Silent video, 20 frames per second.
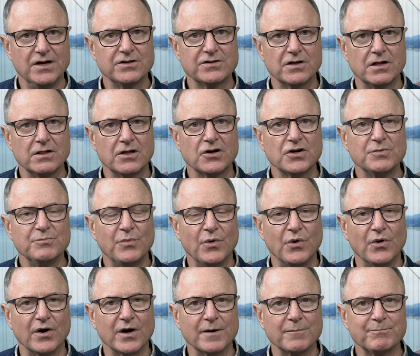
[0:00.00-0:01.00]
To learn
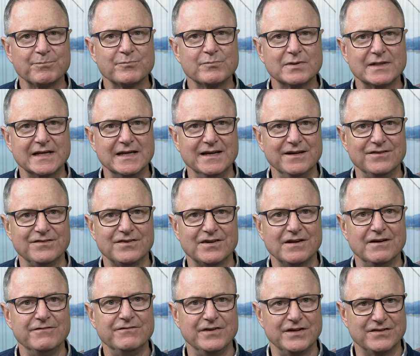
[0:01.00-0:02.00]
more, please
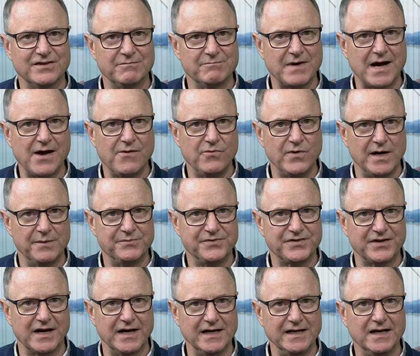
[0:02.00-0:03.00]
visit my
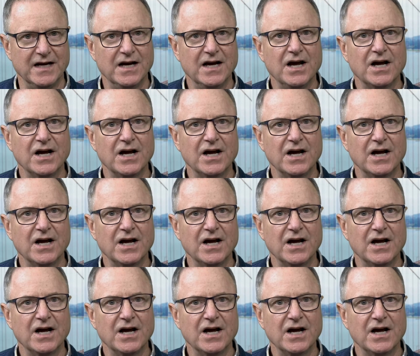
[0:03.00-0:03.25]
website,